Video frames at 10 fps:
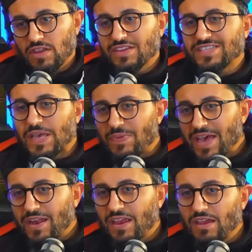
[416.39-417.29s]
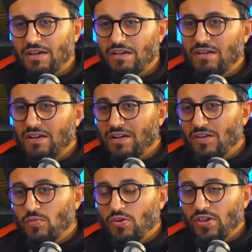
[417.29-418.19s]
The Zabaniya
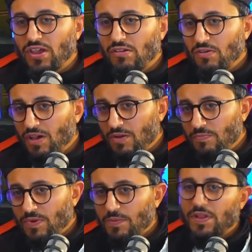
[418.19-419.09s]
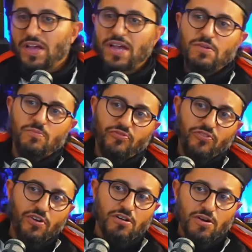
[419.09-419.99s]
will uh, apply
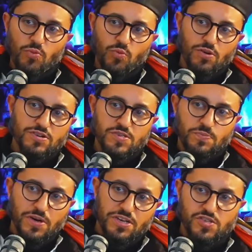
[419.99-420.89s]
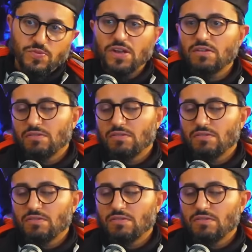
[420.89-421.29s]
far worse punishment,